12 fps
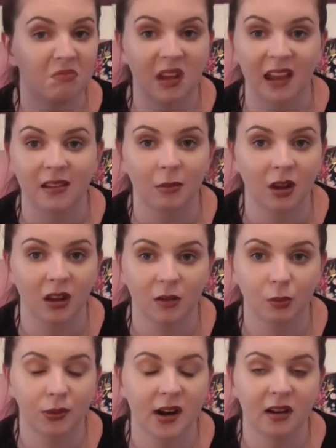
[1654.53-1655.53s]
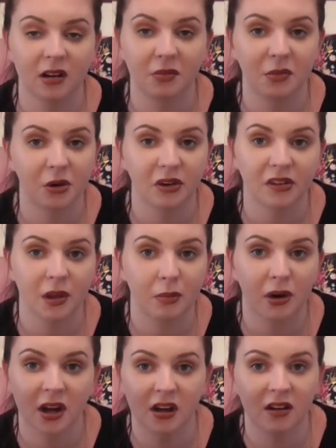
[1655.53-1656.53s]
Get some nice bread, crusty
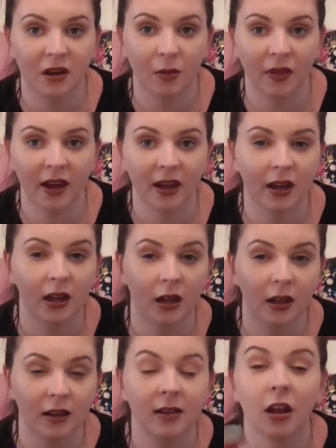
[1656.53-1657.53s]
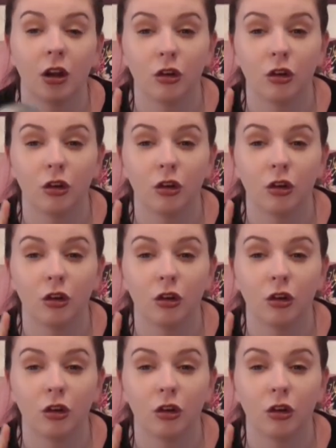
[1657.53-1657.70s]
bread, dip that in it, nice